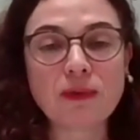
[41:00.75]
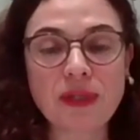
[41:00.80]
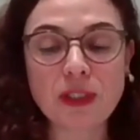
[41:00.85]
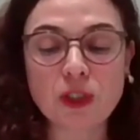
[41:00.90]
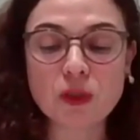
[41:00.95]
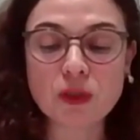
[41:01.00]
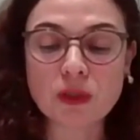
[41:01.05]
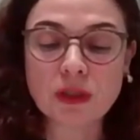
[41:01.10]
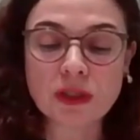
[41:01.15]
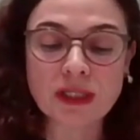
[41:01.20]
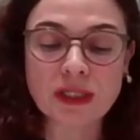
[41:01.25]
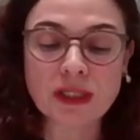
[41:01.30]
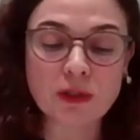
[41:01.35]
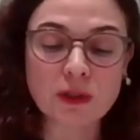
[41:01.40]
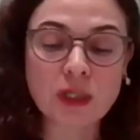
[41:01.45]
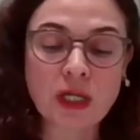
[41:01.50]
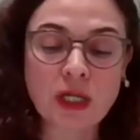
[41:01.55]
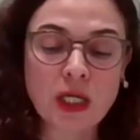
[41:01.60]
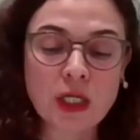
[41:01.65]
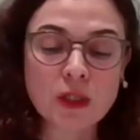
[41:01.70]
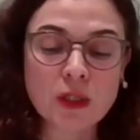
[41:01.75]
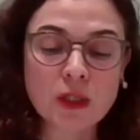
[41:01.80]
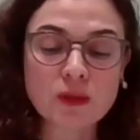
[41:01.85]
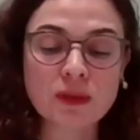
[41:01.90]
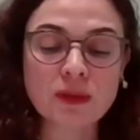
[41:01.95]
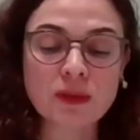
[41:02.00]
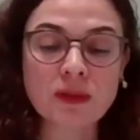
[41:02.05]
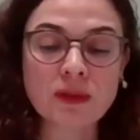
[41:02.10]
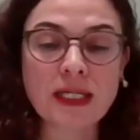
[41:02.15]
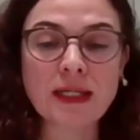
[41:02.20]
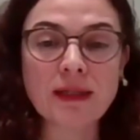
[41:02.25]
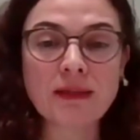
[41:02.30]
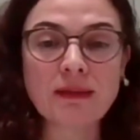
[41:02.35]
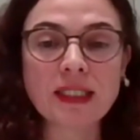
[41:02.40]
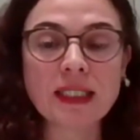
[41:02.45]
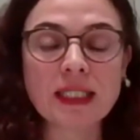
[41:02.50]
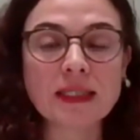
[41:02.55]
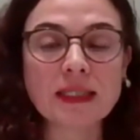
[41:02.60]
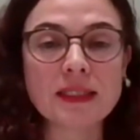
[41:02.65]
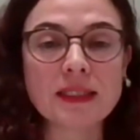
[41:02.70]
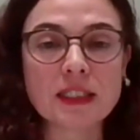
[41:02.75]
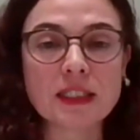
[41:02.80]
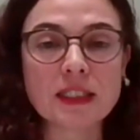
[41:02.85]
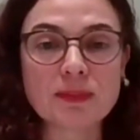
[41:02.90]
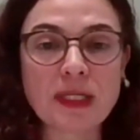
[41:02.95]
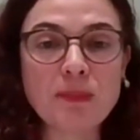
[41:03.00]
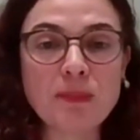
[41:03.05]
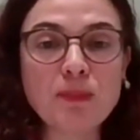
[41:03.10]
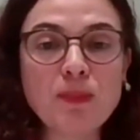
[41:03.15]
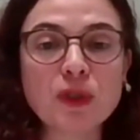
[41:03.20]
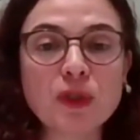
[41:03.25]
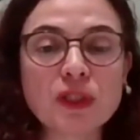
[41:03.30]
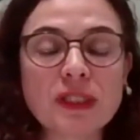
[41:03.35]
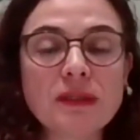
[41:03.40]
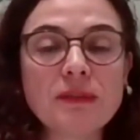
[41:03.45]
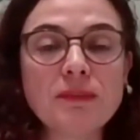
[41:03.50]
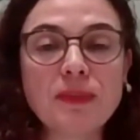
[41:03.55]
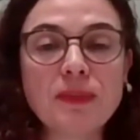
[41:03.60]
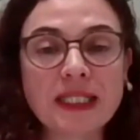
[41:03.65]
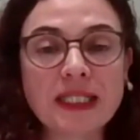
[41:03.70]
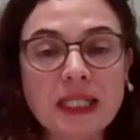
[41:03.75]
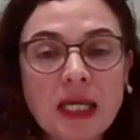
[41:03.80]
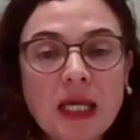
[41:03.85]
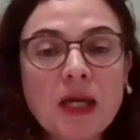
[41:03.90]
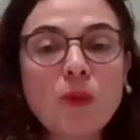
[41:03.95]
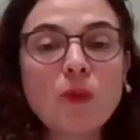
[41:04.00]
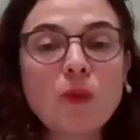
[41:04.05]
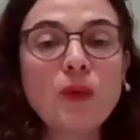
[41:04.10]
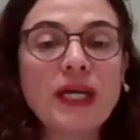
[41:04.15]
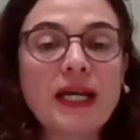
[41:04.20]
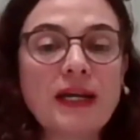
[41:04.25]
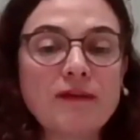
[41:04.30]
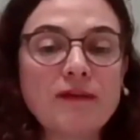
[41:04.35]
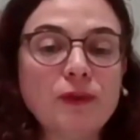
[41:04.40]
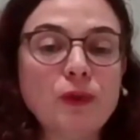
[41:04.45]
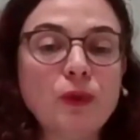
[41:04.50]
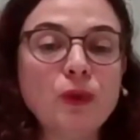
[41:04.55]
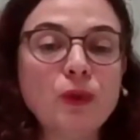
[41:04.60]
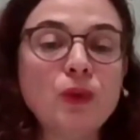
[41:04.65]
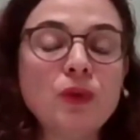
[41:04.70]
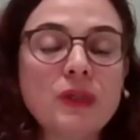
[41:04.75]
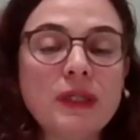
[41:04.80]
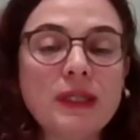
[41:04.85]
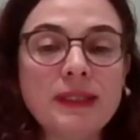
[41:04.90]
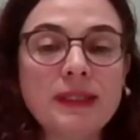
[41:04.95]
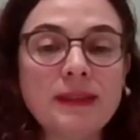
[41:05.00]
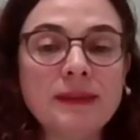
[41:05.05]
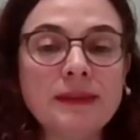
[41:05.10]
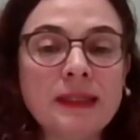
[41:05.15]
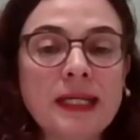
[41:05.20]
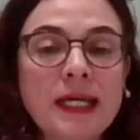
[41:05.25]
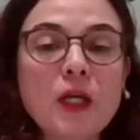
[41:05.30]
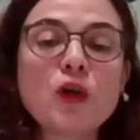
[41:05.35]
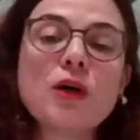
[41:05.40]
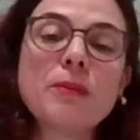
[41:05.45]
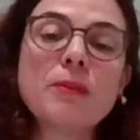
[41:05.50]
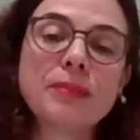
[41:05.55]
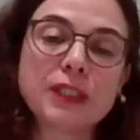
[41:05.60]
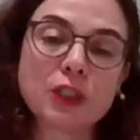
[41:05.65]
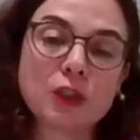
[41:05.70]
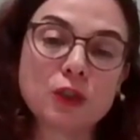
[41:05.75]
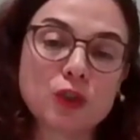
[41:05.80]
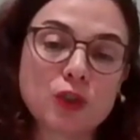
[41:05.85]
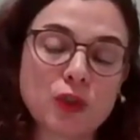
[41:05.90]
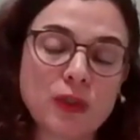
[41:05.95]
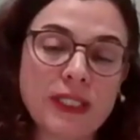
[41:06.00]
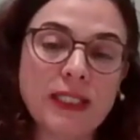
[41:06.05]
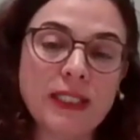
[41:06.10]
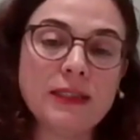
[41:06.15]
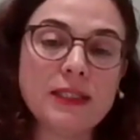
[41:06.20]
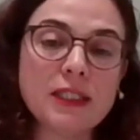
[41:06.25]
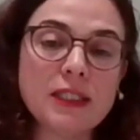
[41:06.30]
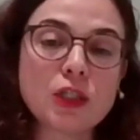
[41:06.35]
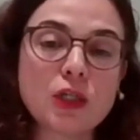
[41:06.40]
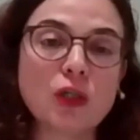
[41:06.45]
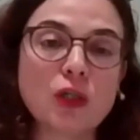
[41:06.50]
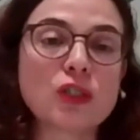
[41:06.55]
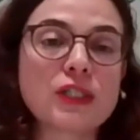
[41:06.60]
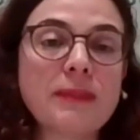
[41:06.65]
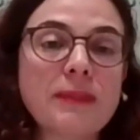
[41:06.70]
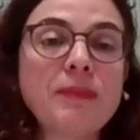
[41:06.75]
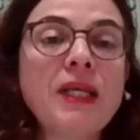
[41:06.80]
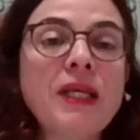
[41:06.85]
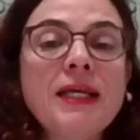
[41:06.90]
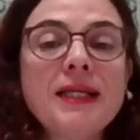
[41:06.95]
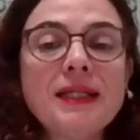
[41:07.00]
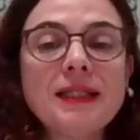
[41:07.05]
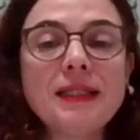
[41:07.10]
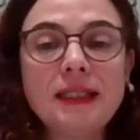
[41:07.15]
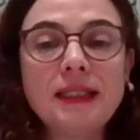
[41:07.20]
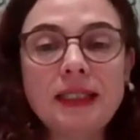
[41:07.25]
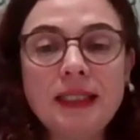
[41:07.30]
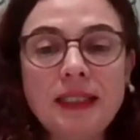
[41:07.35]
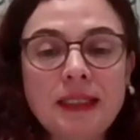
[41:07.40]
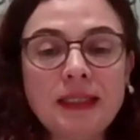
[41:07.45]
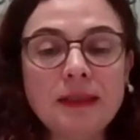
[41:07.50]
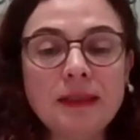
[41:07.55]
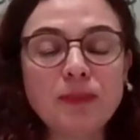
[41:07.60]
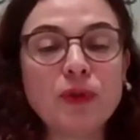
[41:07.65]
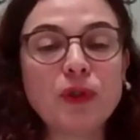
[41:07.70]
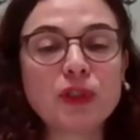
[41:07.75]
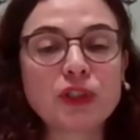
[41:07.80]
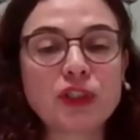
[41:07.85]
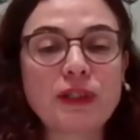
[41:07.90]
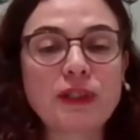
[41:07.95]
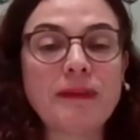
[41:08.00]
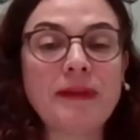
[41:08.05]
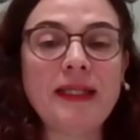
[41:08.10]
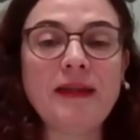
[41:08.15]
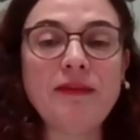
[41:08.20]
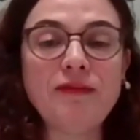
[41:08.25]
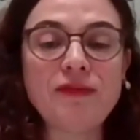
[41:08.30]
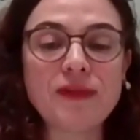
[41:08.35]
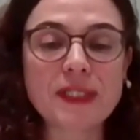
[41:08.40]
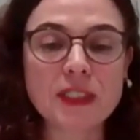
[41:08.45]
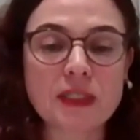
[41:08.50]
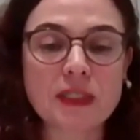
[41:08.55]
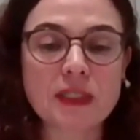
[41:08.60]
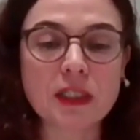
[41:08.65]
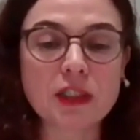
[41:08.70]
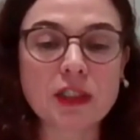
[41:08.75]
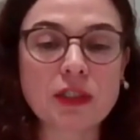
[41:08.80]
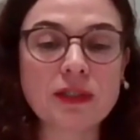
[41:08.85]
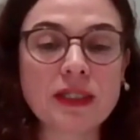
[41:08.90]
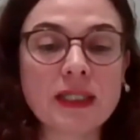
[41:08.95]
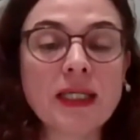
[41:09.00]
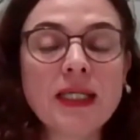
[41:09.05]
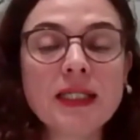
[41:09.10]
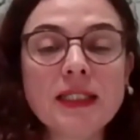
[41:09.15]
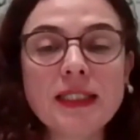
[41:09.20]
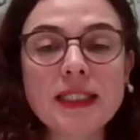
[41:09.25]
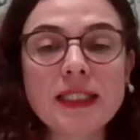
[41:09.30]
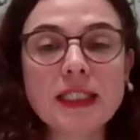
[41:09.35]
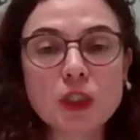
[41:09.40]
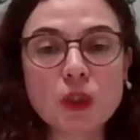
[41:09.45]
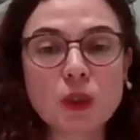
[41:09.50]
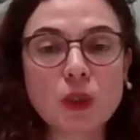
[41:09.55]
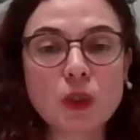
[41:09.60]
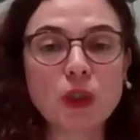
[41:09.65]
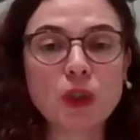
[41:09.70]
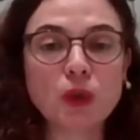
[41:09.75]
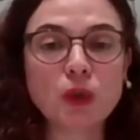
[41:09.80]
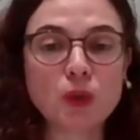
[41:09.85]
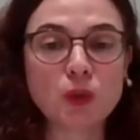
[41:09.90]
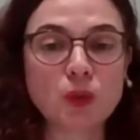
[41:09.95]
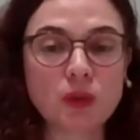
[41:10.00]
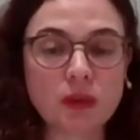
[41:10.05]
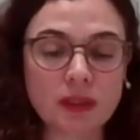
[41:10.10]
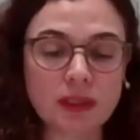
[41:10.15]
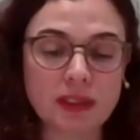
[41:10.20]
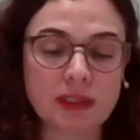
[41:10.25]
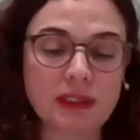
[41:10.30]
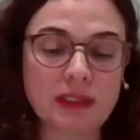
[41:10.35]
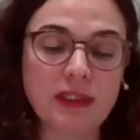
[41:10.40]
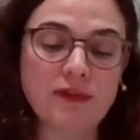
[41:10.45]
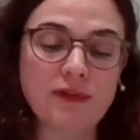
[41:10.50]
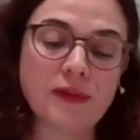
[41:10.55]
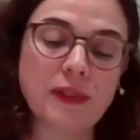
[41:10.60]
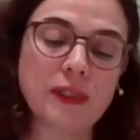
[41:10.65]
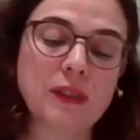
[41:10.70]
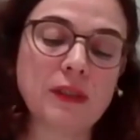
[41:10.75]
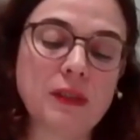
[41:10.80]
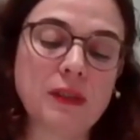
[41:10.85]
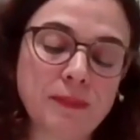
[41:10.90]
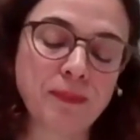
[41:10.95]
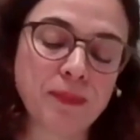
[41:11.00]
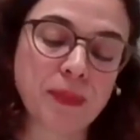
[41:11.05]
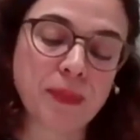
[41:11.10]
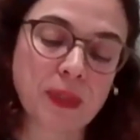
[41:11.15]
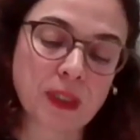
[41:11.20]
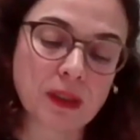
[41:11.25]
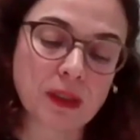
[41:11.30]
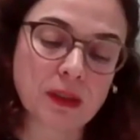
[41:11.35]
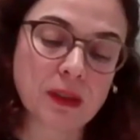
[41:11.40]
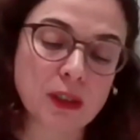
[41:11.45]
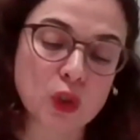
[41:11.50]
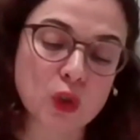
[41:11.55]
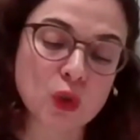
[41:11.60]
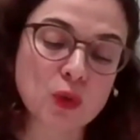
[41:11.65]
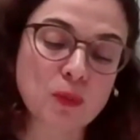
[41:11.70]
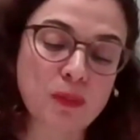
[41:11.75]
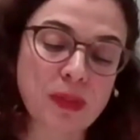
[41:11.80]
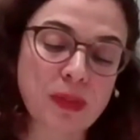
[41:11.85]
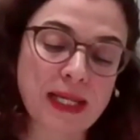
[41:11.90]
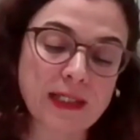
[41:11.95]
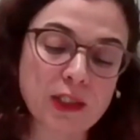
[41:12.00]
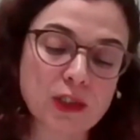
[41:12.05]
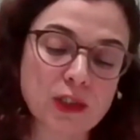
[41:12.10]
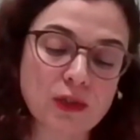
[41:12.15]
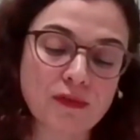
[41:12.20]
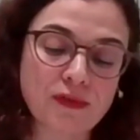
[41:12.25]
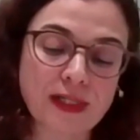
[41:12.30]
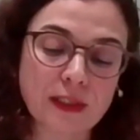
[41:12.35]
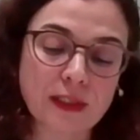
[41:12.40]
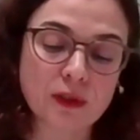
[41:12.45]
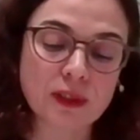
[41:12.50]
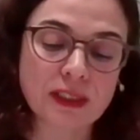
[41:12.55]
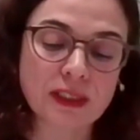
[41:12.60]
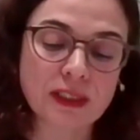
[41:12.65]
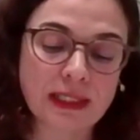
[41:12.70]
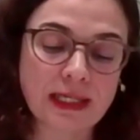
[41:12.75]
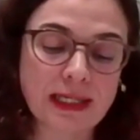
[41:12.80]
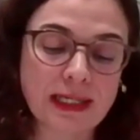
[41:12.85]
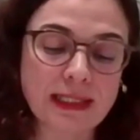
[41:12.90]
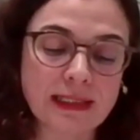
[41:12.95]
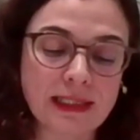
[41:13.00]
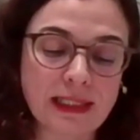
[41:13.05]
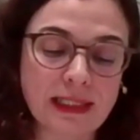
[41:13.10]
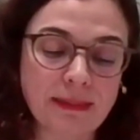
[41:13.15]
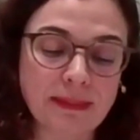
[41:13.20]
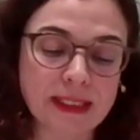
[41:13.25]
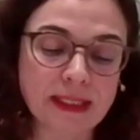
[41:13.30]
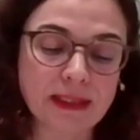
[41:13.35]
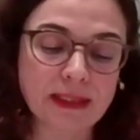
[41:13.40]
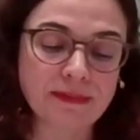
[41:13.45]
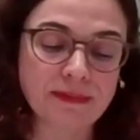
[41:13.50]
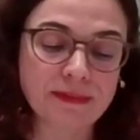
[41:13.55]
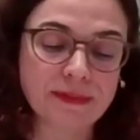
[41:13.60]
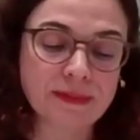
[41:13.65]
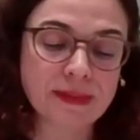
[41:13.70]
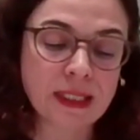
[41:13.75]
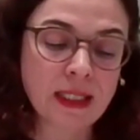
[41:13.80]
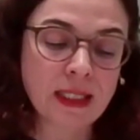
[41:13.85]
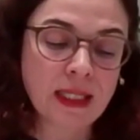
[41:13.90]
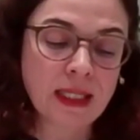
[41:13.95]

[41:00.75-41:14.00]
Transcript: South Edge corridor. So I think that this is very important, but we have to encompass also in this concept the port infrastructure that is going to receive supplies of hydrogen and derivatives.